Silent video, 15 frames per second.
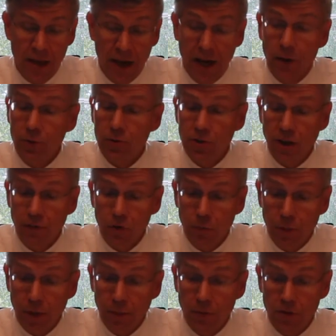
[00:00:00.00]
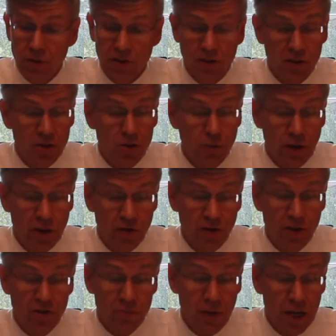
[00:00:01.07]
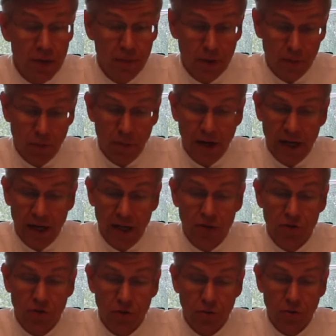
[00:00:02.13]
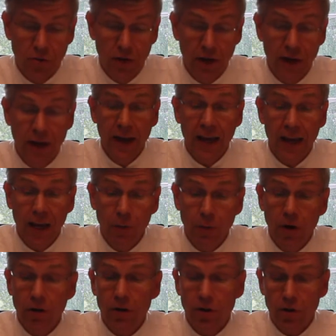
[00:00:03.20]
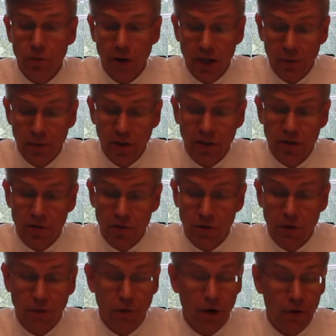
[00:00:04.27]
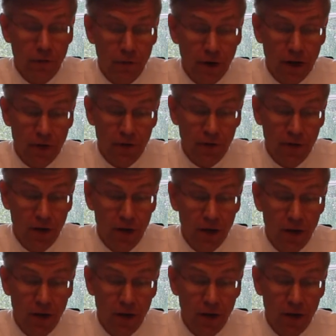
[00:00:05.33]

I know several people in this situation, as many people my age do, and we are incredibly concerned for our friends.